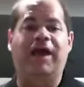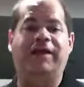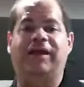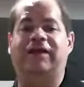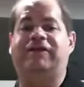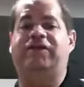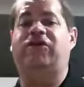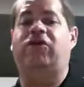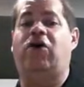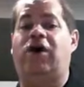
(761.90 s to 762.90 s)
And yes,
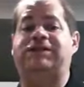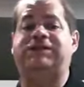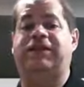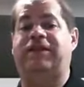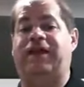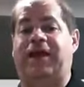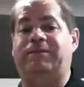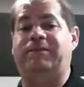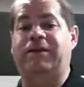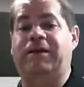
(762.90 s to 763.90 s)
there's a cost to that.
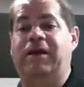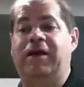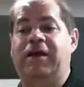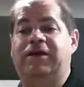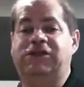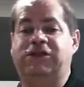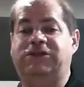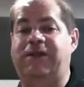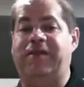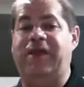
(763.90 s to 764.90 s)
So
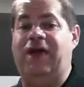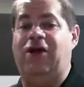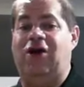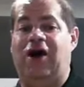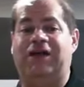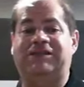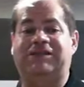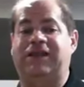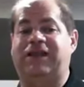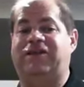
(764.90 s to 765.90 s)
some of that
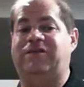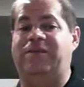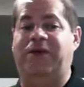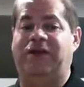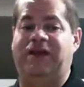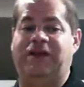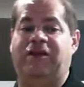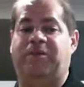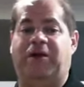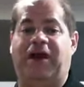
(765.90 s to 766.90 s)
cost needs to be built
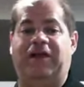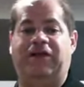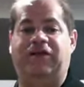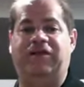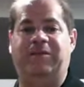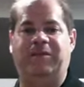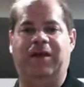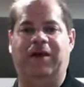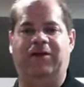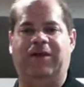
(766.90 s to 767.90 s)
into the price,
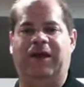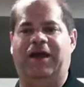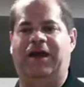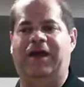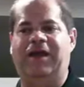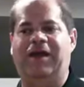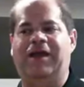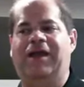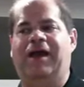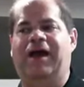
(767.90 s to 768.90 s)
okay?
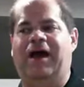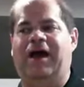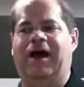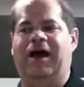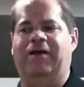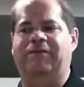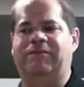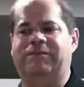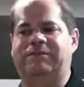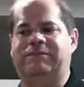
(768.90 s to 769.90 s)

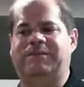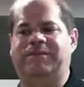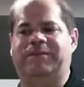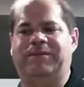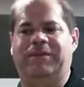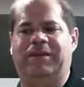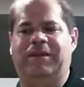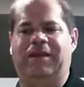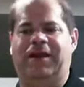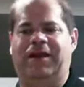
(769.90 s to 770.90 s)
Um,
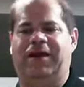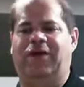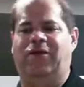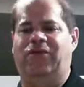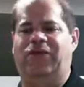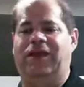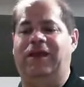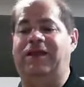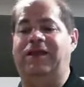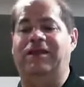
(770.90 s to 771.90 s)
you know,
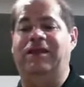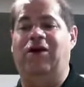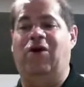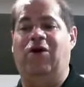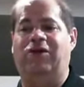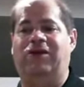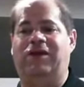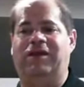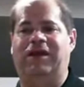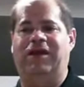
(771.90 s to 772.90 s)
the, the
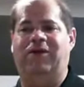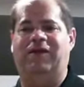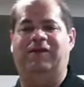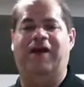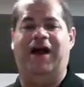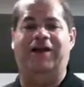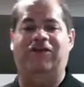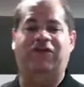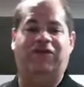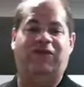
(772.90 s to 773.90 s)
old, you know, it's not
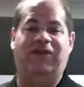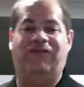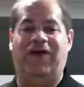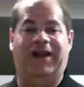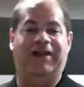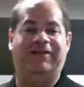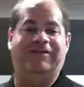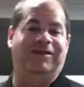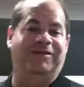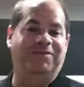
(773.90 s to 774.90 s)
interest-free
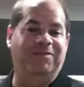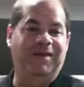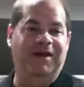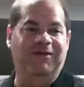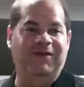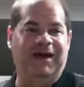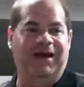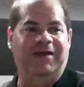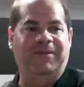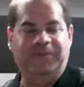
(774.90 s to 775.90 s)
financing,
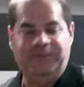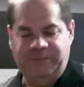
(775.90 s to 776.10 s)
okay?